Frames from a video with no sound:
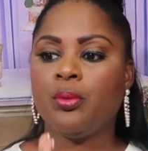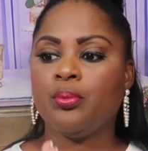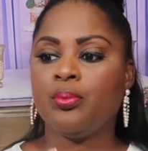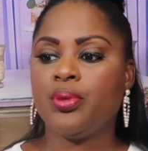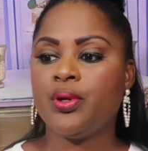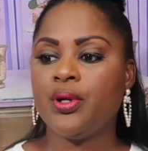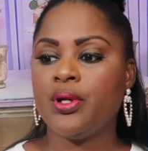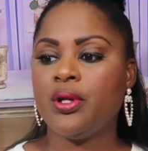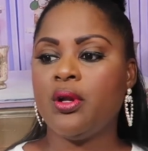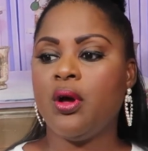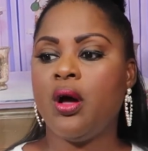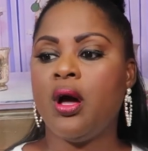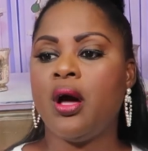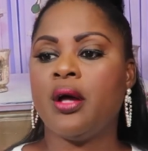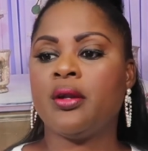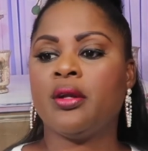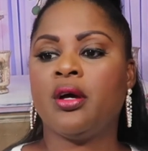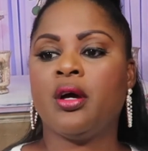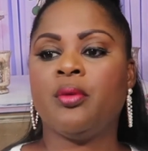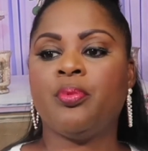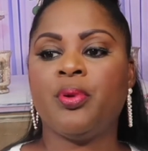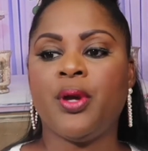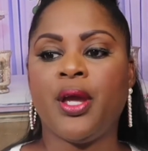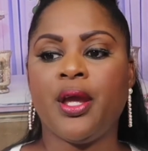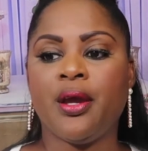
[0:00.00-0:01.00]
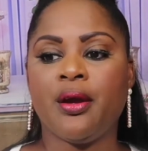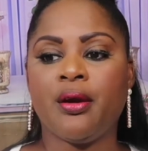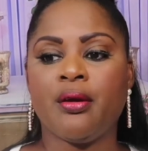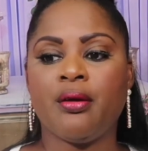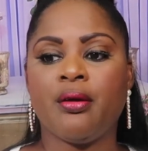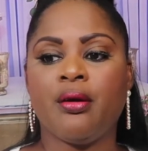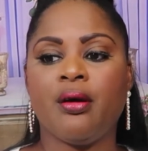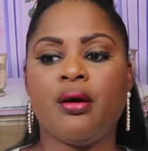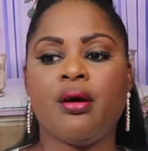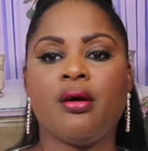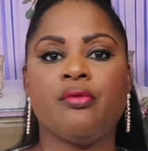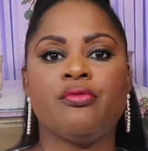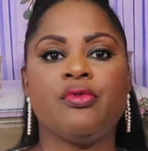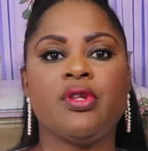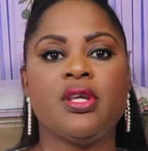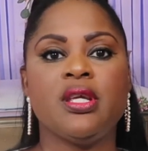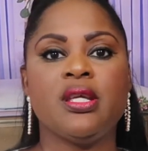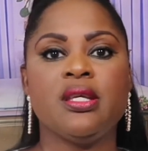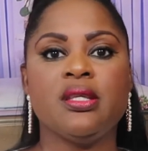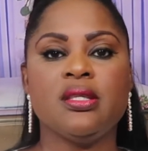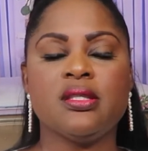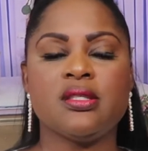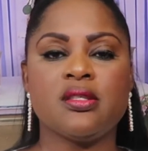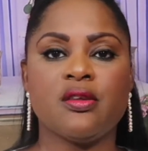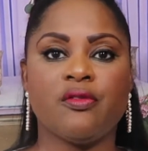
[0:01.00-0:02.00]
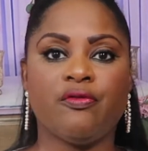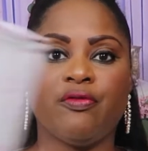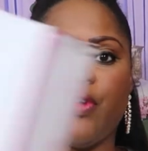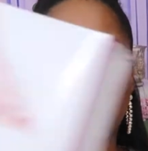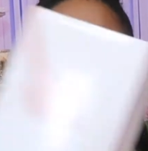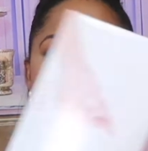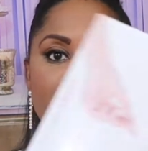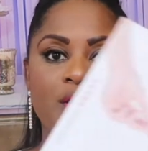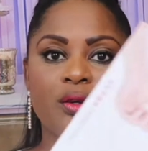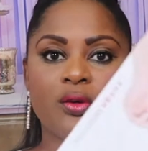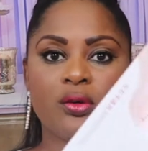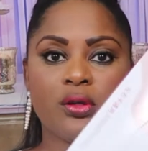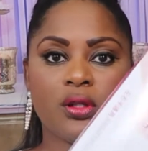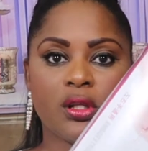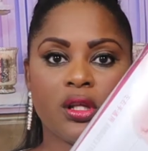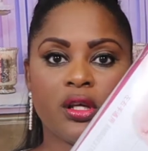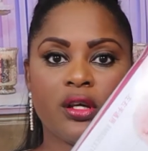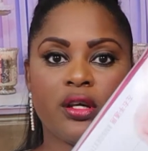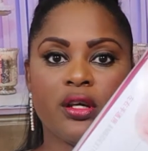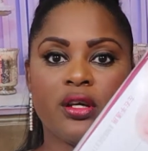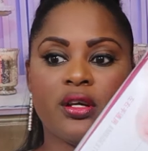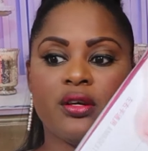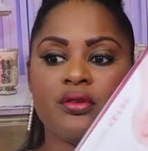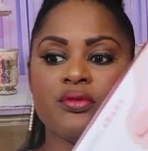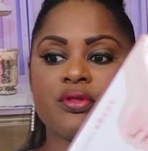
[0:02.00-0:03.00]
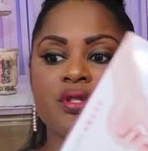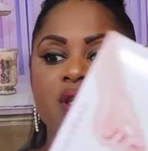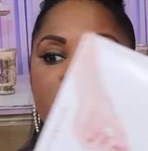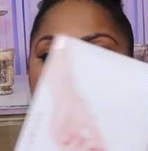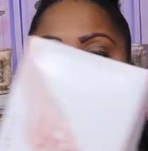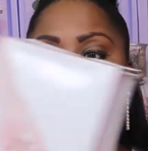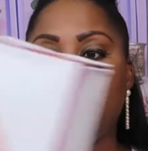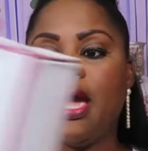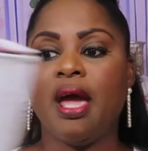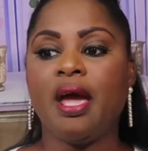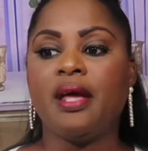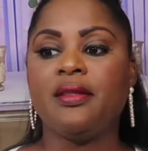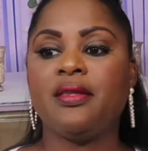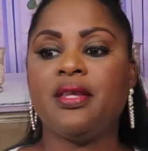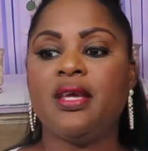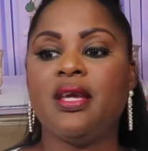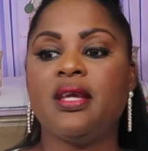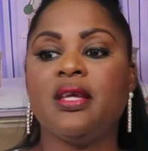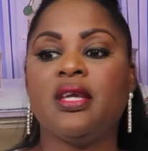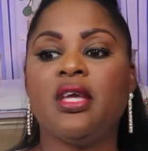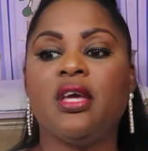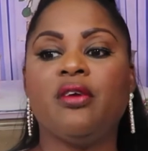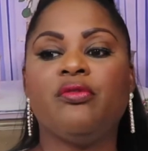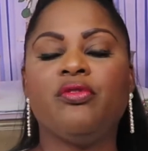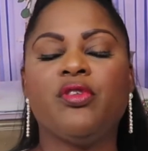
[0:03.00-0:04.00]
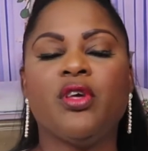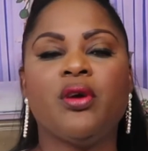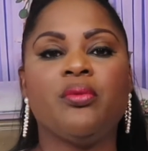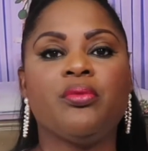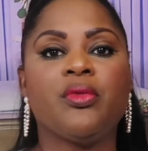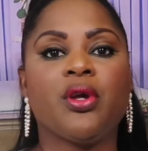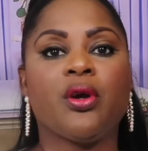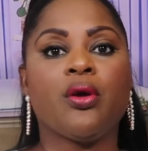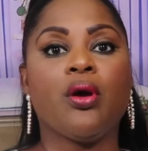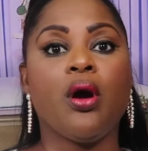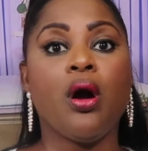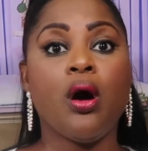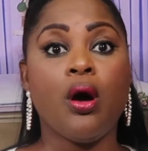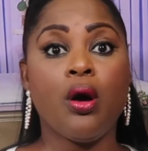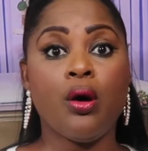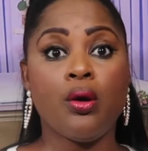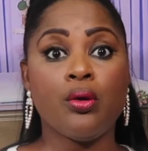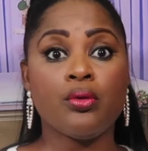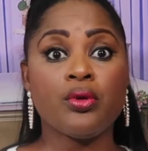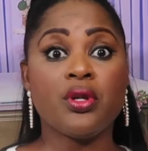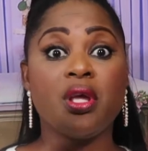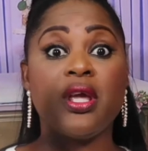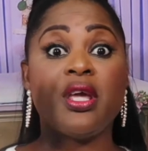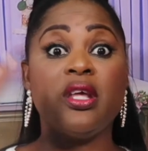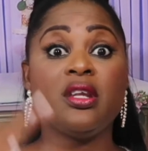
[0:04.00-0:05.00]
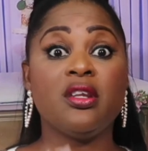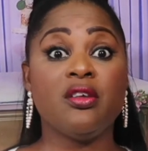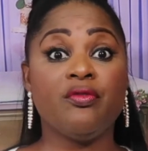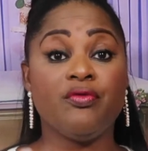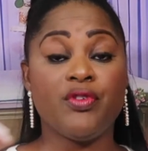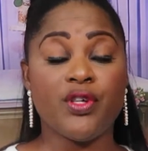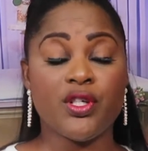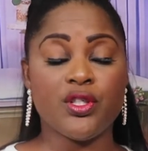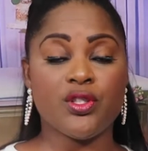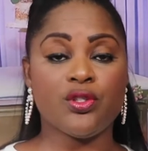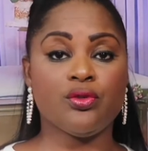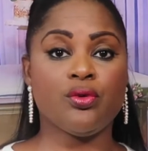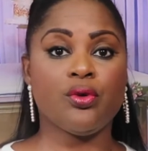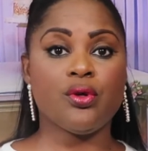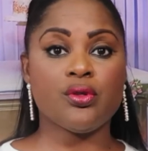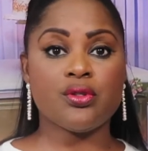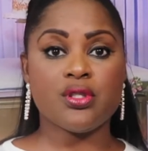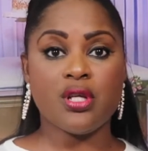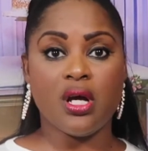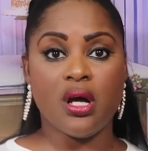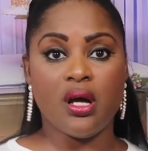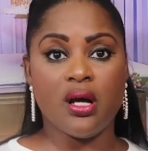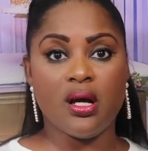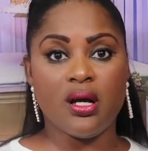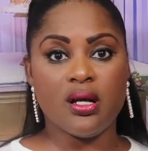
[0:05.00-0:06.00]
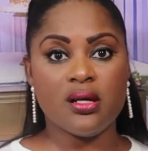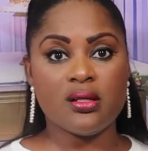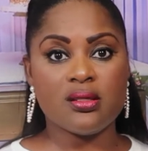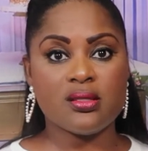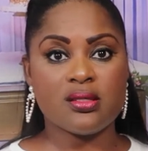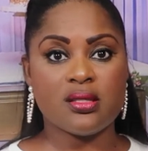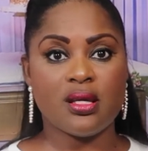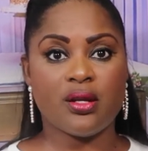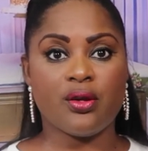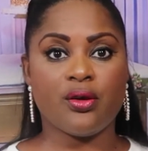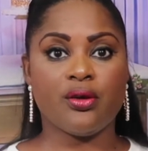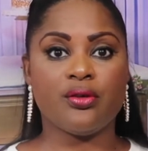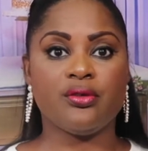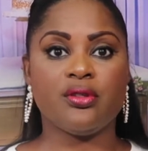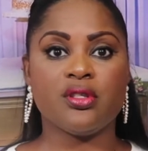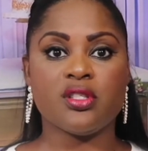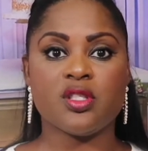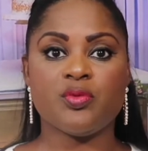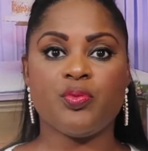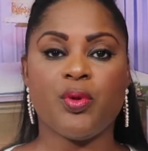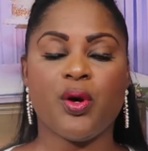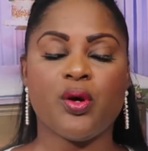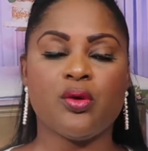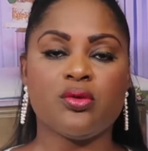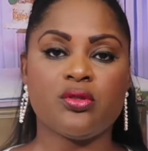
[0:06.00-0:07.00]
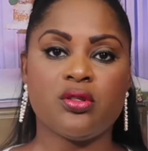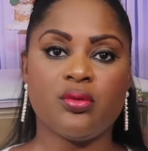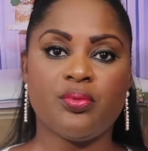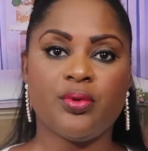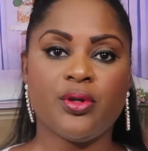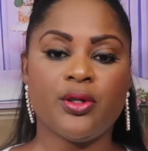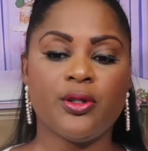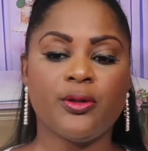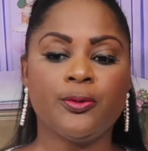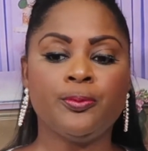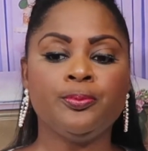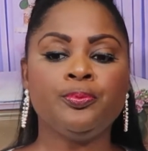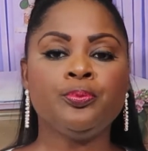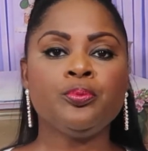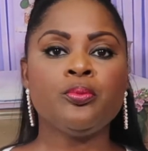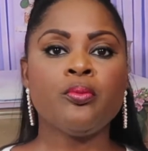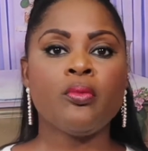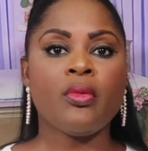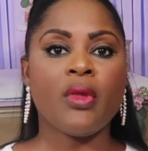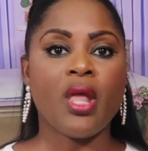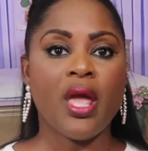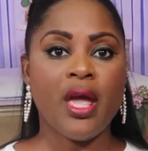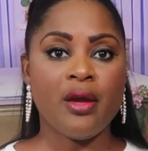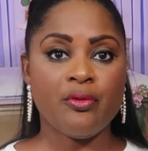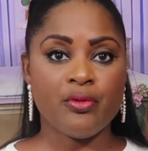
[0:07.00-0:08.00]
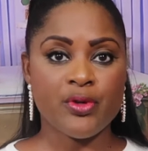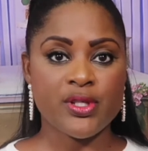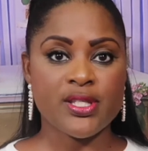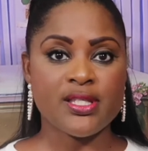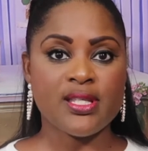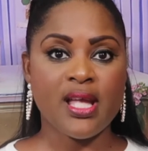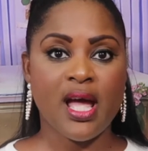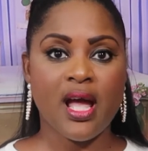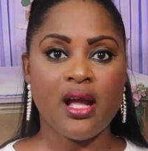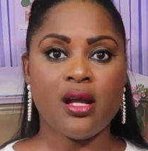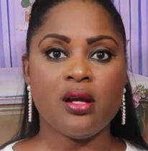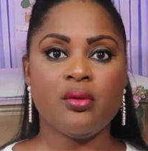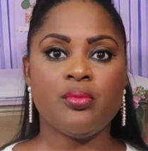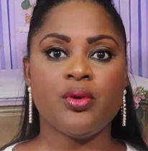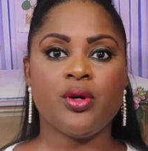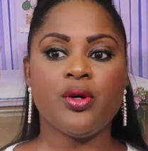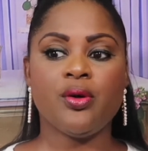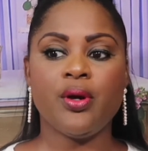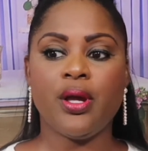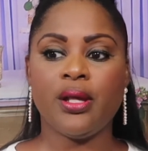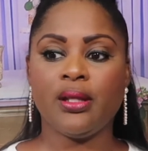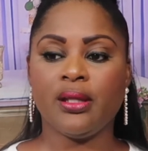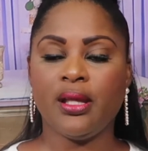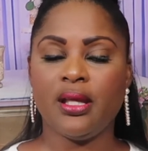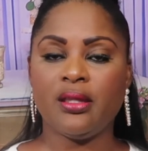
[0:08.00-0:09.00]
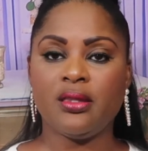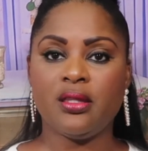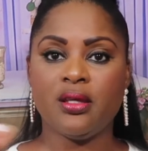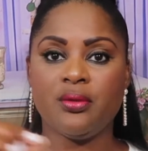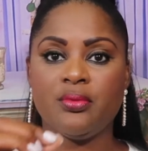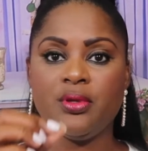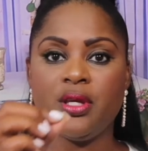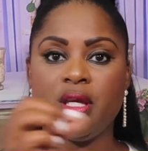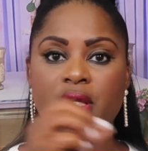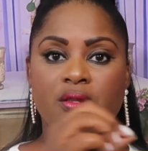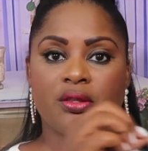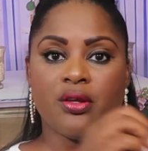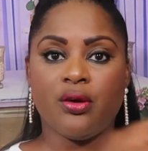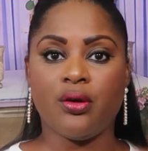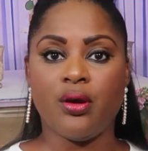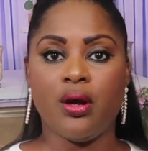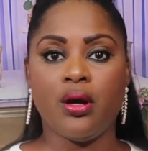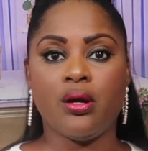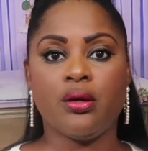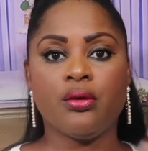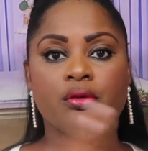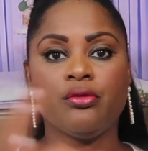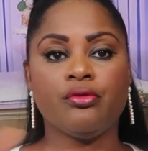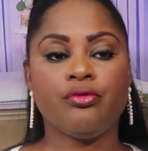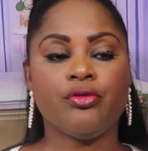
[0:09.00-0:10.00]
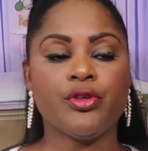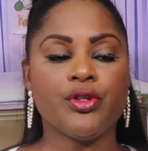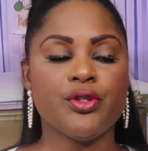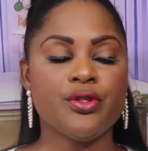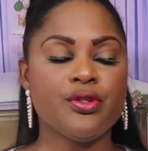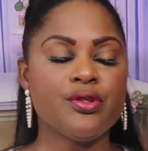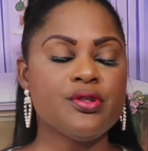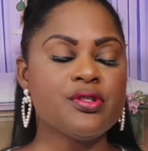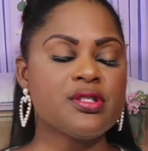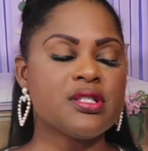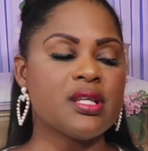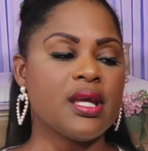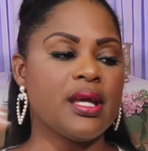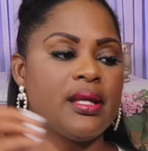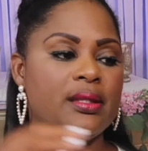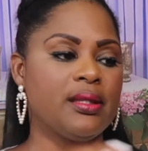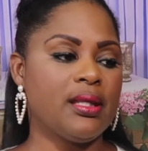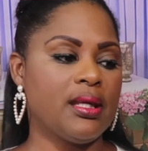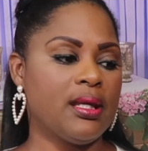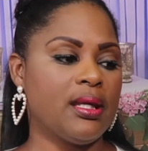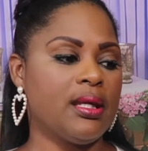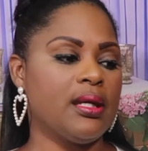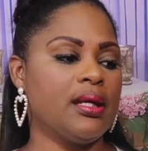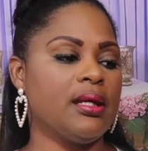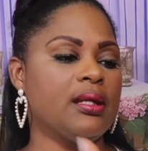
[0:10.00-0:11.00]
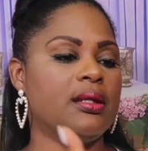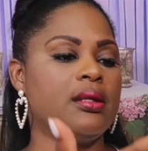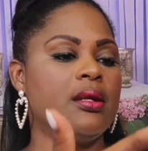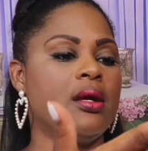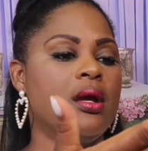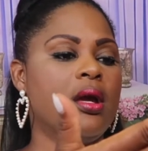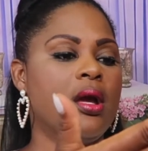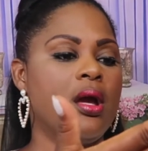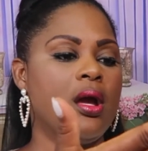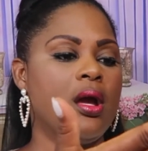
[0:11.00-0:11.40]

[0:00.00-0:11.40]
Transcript: put on a pair of these vinyl gloves, and then give them their own individual tongs that are disposable and recyclable, and let them get their own foods, and then